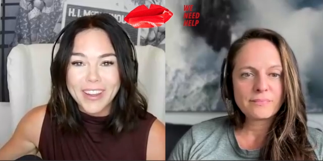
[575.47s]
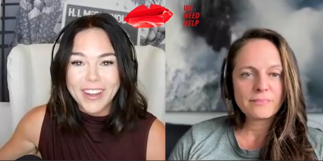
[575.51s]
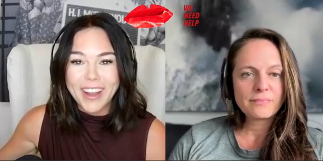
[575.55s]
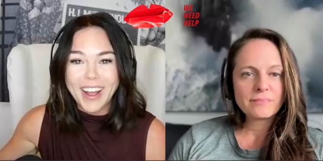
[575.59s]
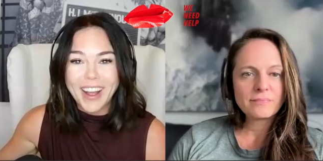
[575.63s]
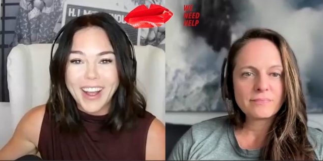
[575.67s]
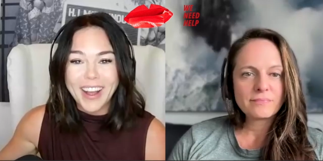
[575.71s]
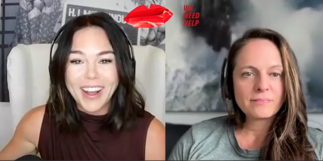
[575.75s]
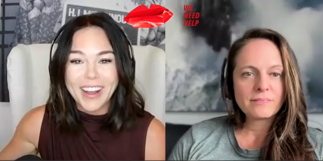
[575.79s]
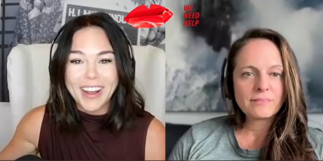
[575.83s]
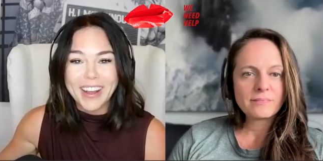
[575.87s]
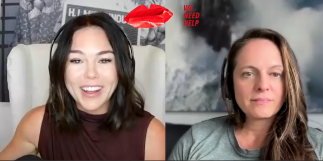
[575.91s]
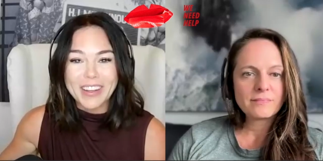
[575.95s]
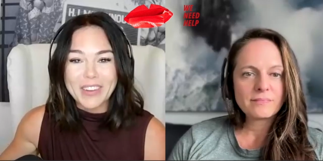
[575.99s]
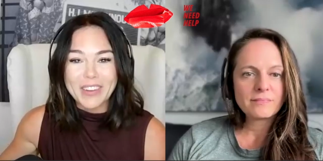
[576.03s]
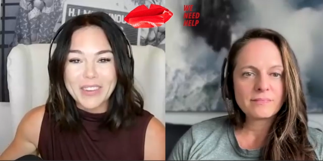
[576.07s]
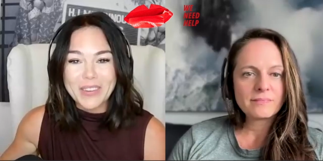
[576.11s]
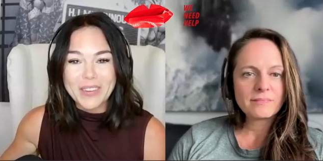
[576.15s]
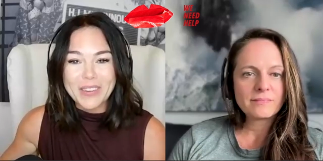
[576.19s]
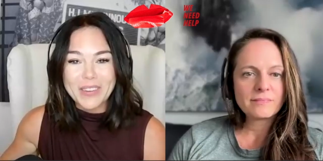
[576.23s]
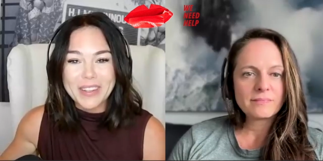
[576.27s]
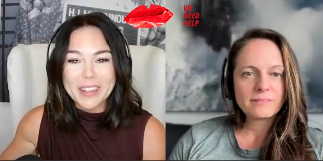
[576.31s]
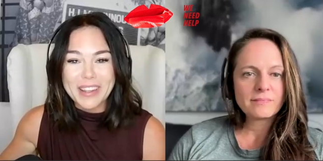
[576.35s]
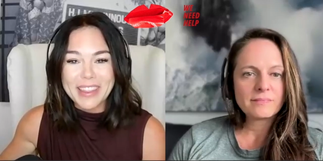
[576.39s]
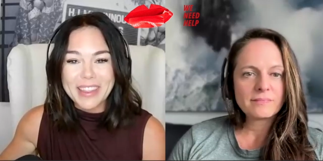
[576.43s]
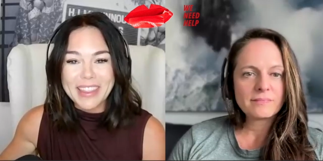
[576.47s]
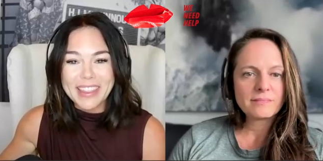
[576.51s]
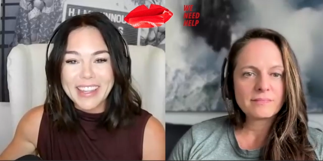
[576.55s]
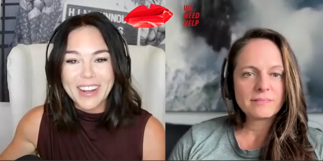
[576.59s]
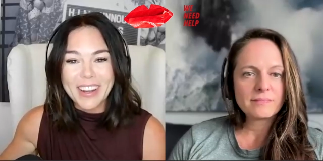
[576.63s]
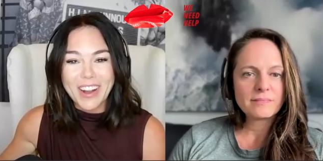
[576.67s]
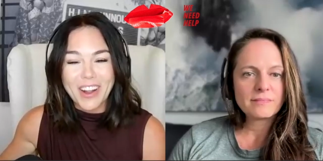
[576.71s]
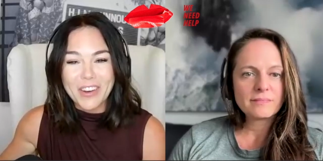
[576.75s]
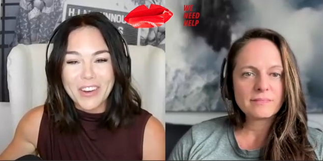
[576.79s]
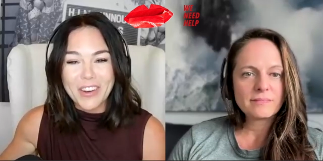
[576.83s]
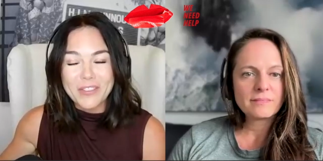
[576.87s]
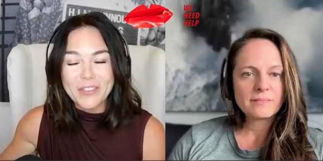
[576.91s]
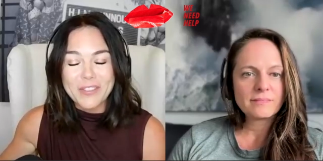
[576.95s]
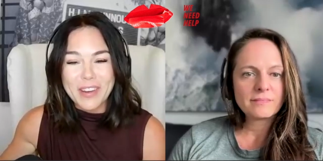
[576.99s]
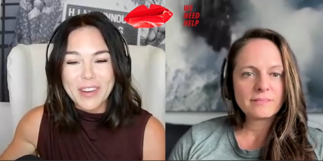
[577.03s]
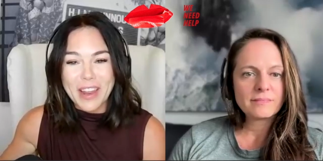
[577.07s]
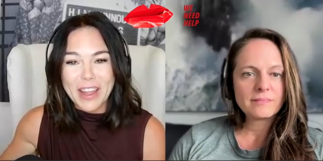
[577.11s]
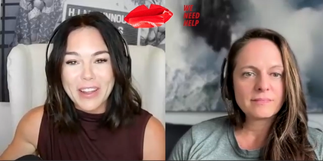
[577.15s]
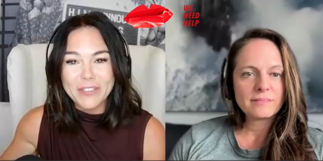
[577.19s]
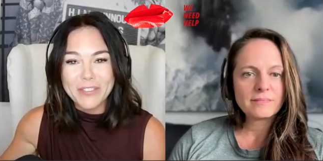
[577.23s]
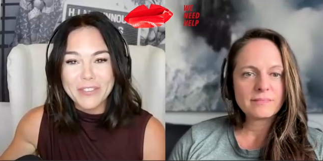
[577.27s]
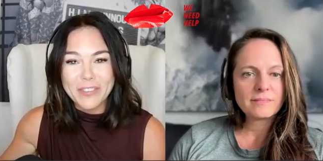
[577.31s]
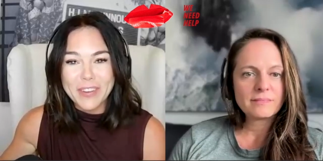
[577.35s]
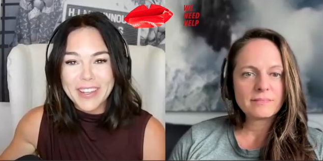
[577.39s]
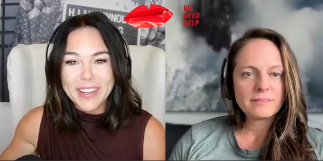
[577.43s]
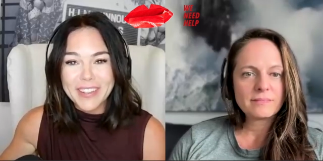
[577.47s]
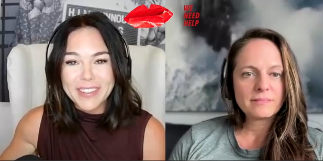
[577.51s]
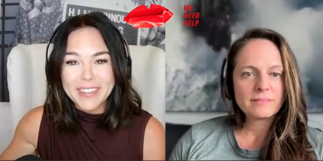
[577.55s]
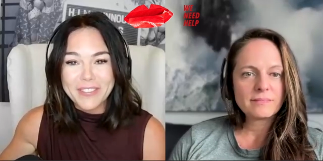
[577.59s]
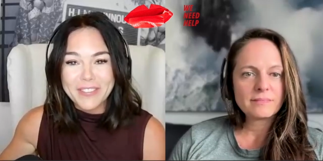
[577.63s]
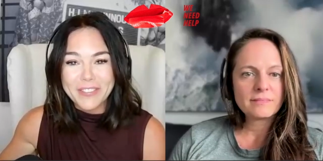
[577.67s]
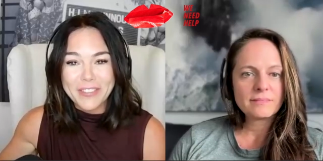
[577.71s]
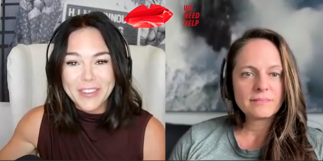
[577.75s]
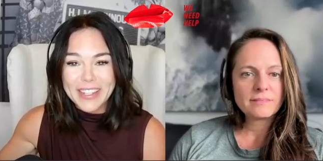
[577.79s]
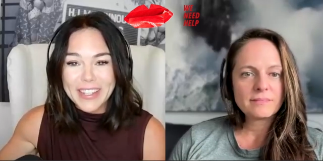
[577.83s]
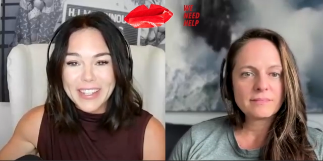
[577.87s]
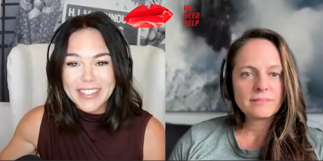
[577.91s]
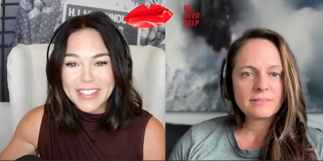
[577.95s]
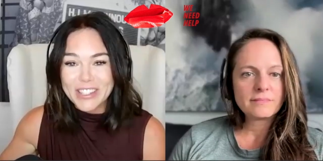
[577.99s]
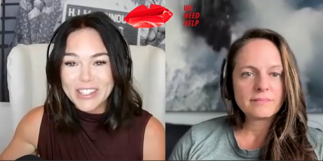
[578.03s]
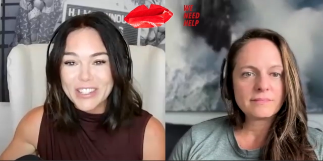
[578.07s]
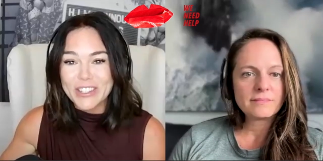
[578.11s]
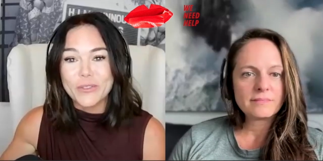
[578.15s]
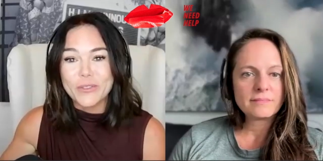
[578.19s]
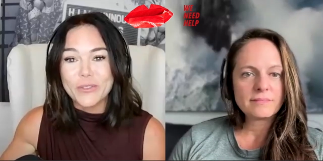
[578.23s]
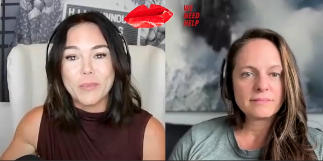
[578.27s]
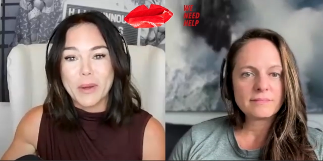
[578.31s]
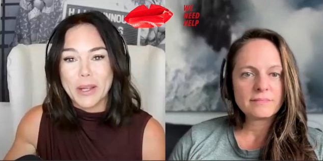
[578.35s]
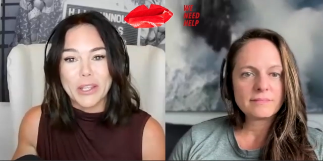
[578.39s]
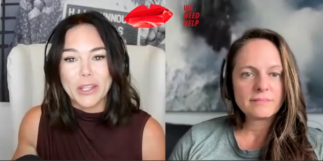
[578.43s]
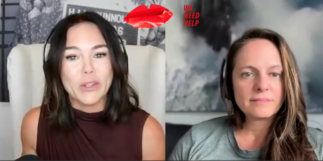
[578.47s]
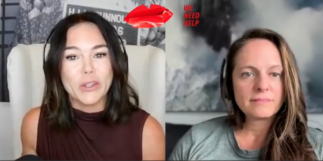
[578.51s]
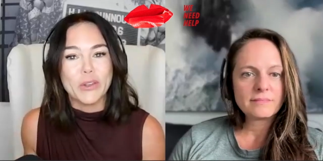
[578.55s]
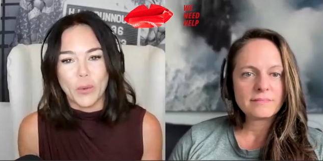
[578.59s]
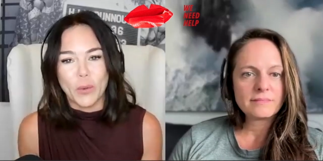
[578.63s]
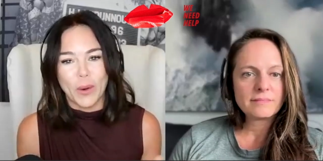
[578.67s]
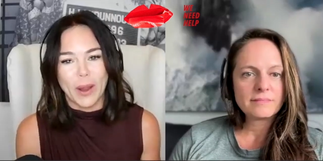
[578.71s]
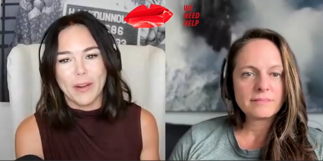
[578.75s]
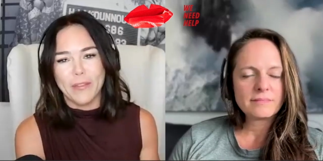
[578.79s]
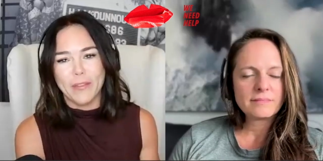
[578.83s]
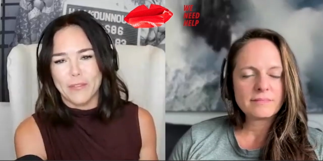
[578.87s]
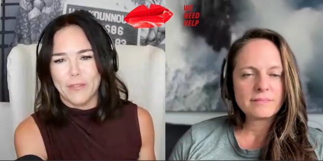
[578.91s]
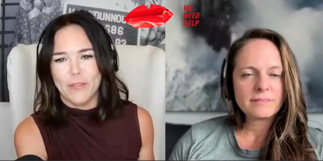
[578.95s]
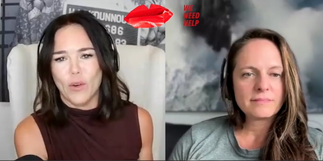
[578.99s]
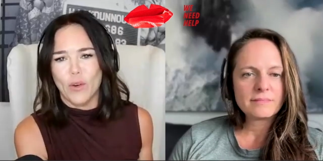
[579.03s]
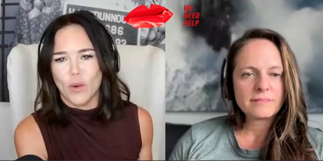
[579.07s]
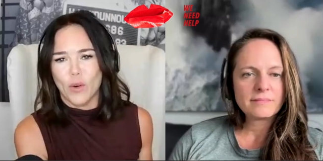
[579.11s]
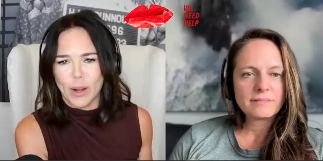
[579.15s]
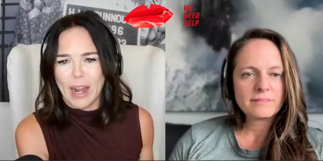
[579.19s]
Speaker 1: uh, thing on Netflix? You, but you don't have four